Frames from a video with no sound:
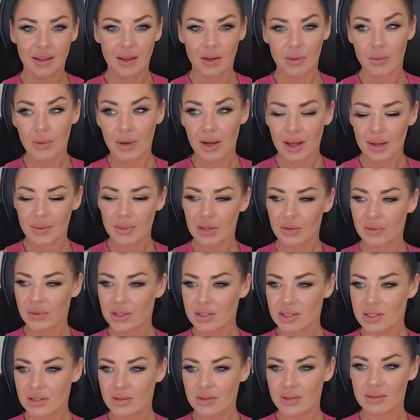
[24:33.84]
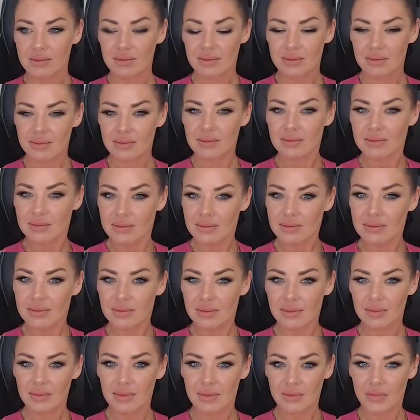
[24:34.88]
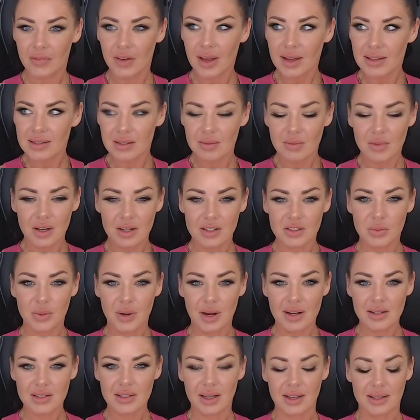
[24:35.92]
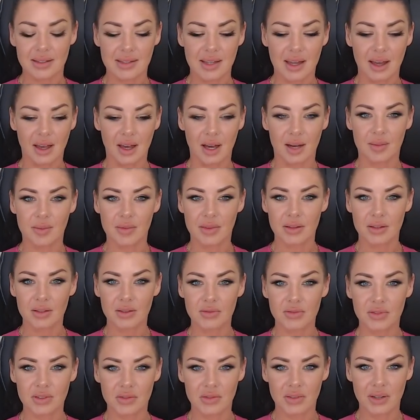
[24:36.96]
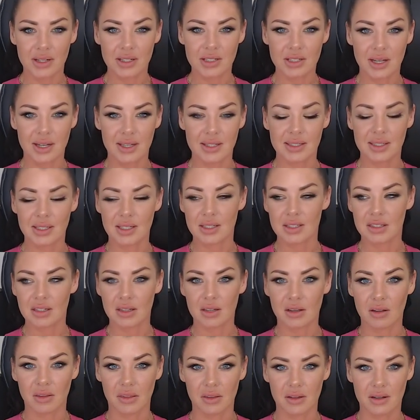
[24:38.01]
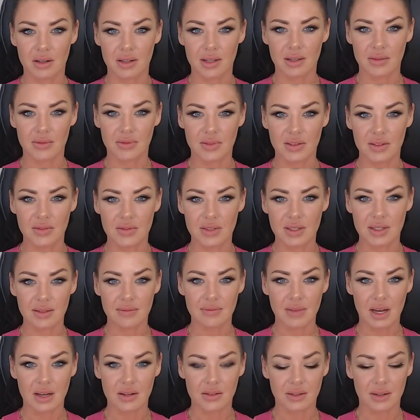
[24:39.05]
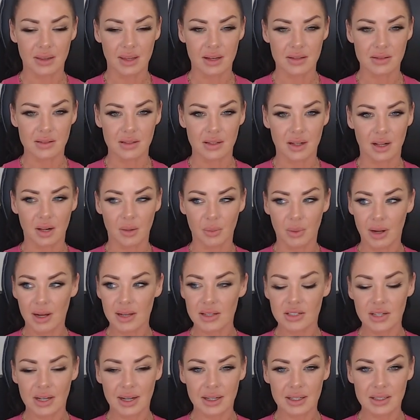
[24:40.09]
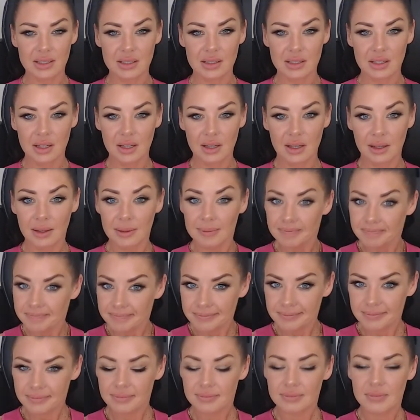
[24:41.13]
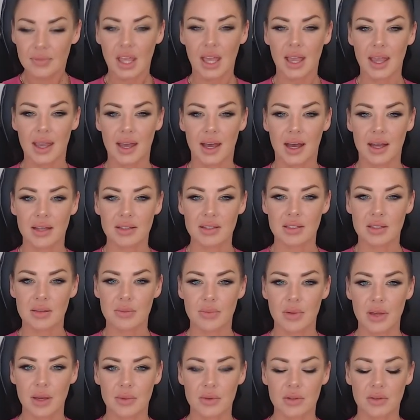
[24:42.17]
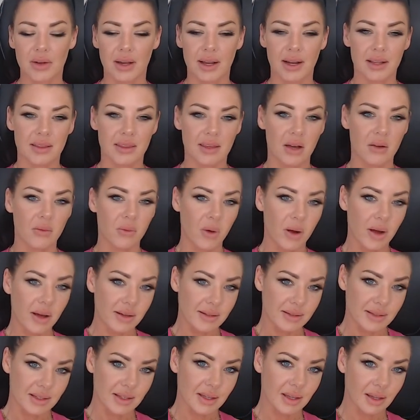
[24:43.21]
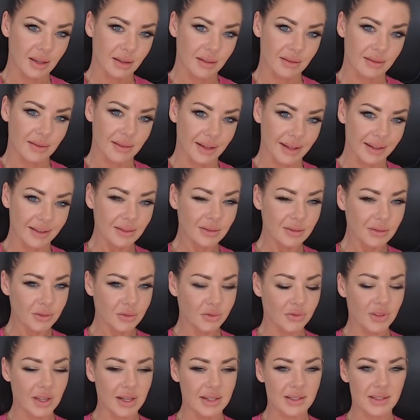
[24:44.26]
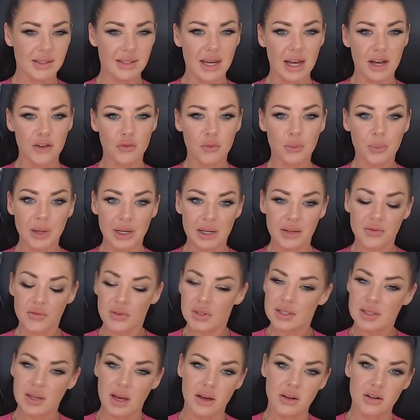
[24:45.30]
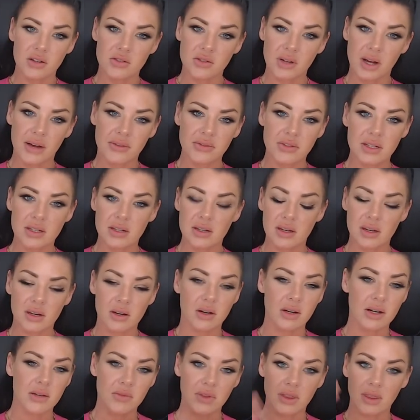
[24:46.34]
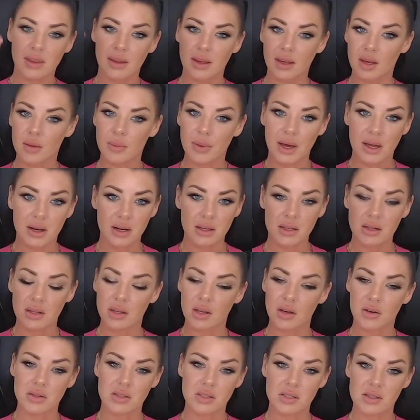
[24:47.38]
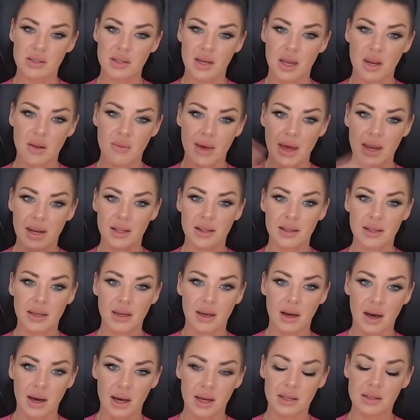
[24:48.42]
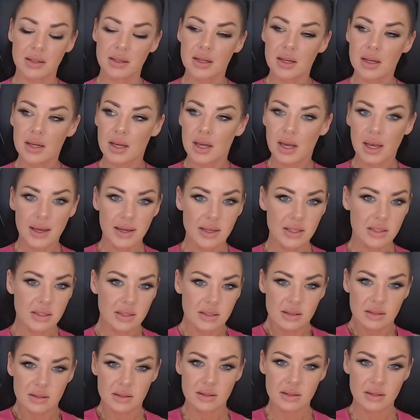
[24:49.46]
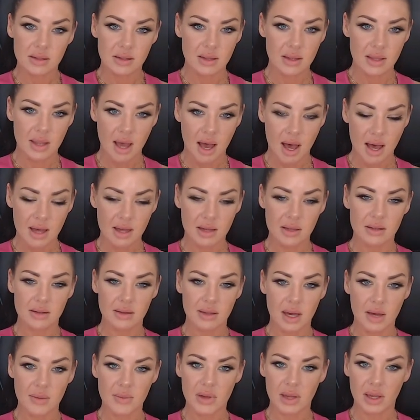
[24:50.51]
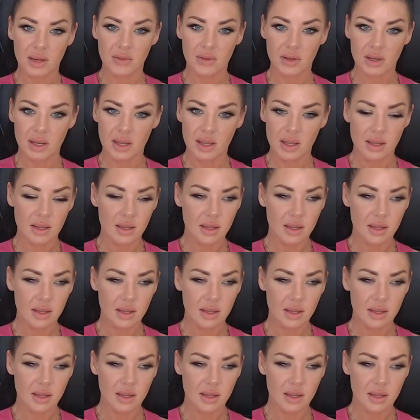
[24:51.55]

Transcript: Well, I mean, we're doing got some large projects that come through for franchisees, you know, 30, 50, $100,000 projects. Mm. And yeah. to be able to write out that royalty, like, oof, that's tough. But if it's auto drafted and you don't even think about it, you know, it's just automatically gone. It's not that big of an